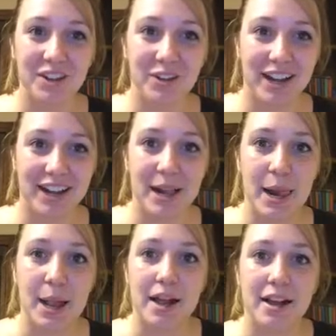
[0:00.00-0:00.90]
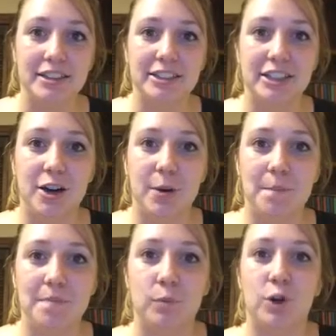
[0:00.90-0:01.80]
Okay,
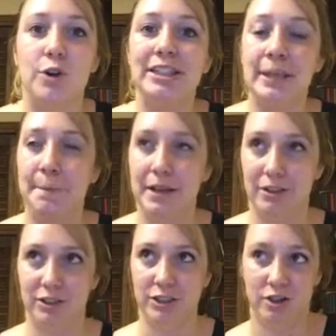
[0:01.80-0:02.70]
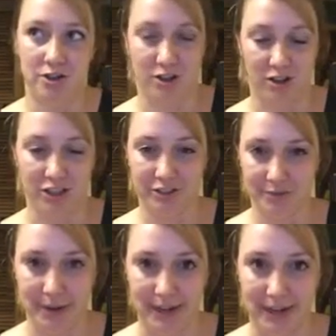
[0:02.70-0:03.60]
so we're going to build on our knowledge of
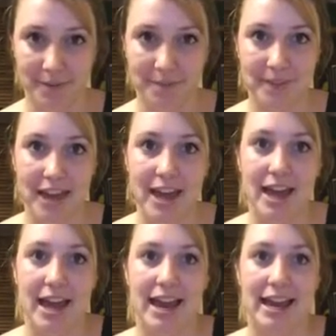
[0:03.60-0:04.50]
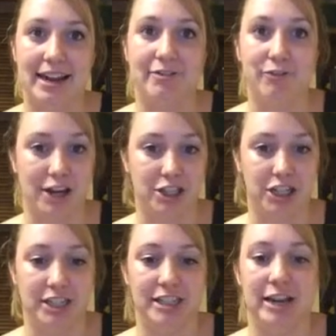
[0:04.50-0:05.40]
money and
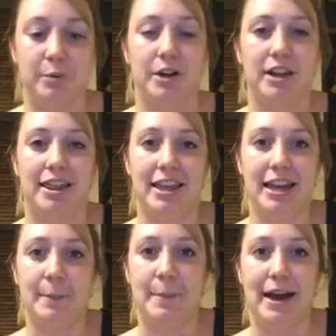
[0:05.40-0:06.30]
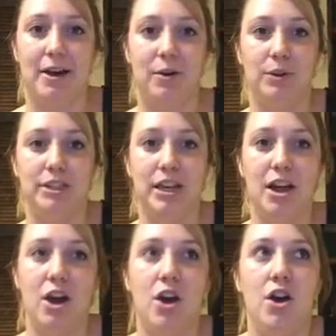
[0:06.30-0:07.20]
fractions, and we're going to think about,
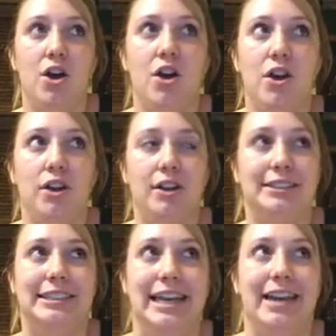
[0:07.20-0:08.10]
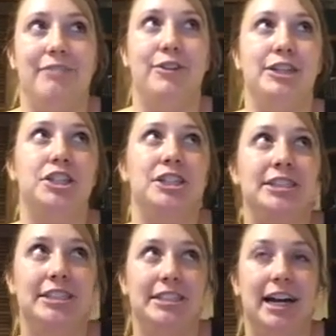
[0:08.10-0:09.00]
let's see, if we
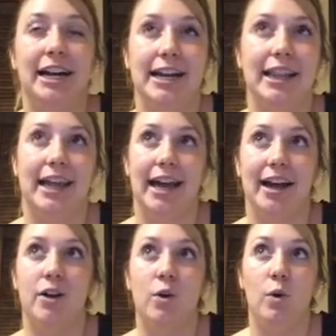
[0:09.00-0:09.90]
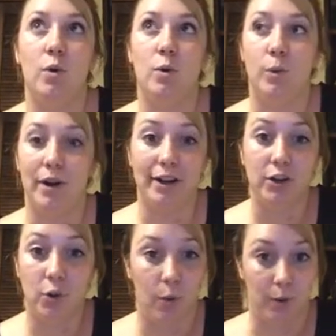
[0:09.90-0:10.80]
just decided that
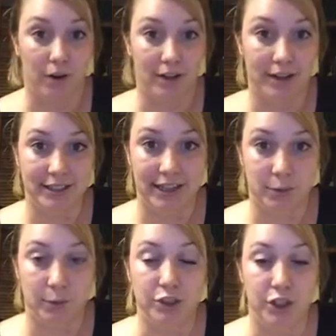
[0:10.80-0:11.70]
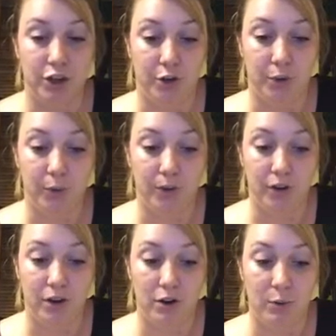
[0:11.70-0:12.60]
1/4 is equal to
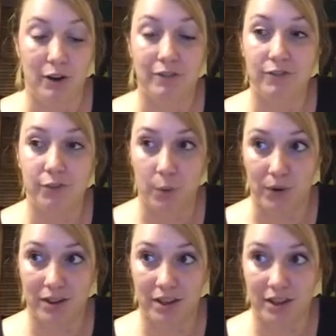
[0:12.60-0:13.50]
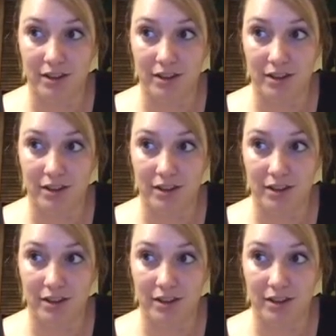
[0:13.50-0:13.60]
1/4